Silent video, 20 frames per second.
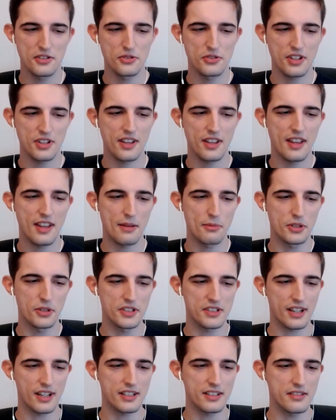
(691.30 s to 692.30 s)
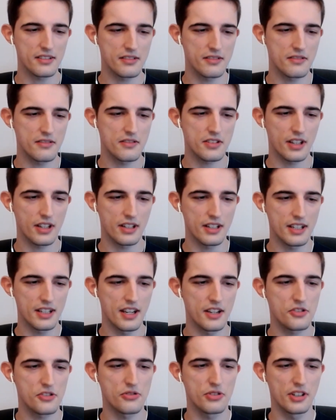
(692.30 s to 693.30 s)
you say that, because I studied
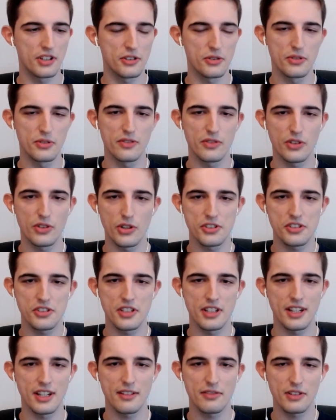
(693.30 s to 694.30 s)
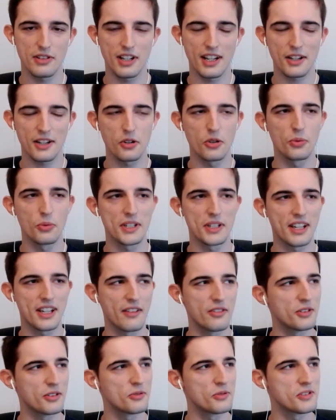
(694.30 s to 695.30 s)
history at university and I feel like all we
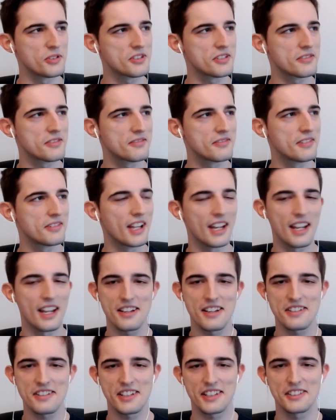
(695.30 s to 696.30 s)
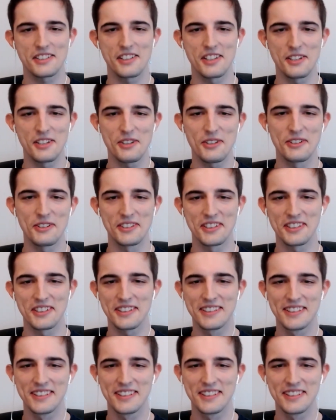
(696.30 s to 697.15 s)
covered was the last 60 years.